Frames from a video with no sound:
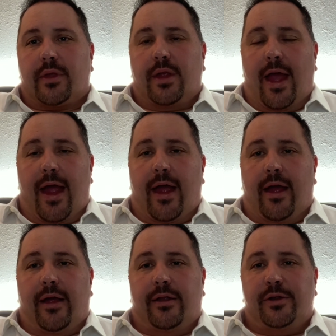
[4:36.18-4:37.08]

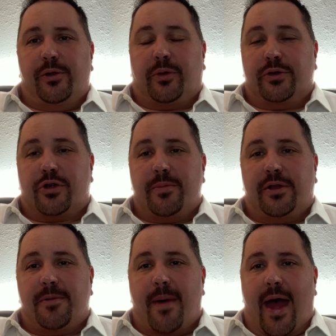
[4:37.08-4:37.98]
and you
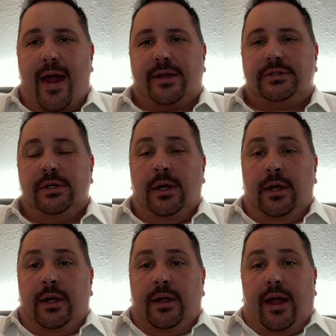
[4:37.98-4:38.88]
contribute the max
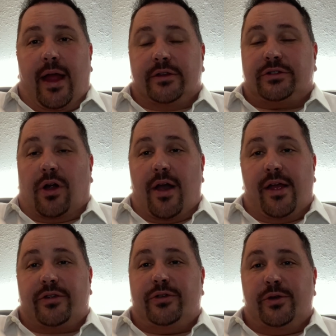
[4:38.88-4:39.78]
and start
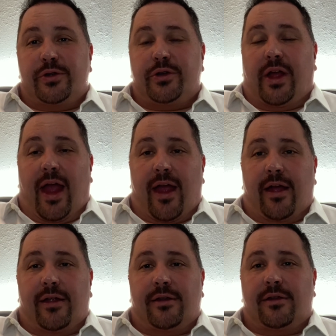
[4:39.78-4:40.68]
as soon as you
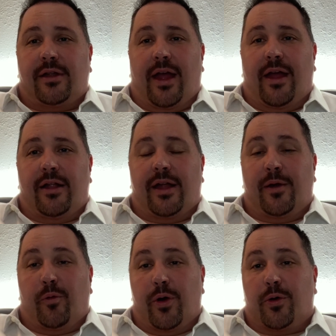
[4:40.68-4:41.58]
can, and
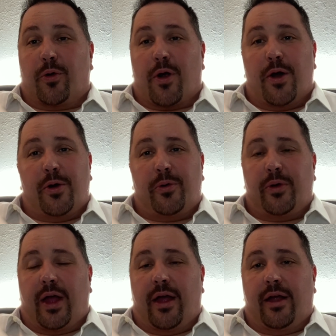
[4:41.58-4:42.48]
it will grow,
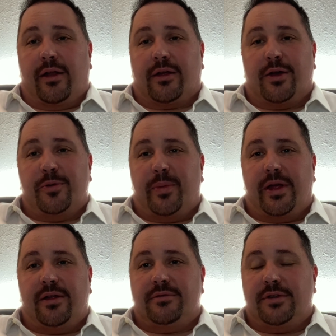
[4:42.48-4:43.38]
and it could
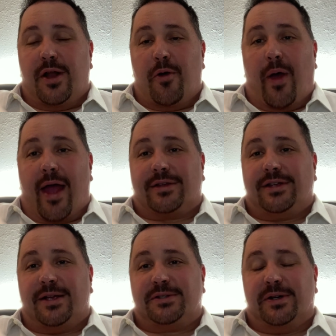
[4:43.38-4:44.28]
be,
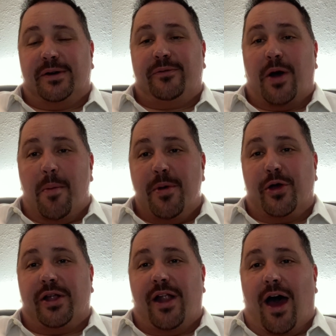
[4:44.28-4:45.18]
excess of $1 million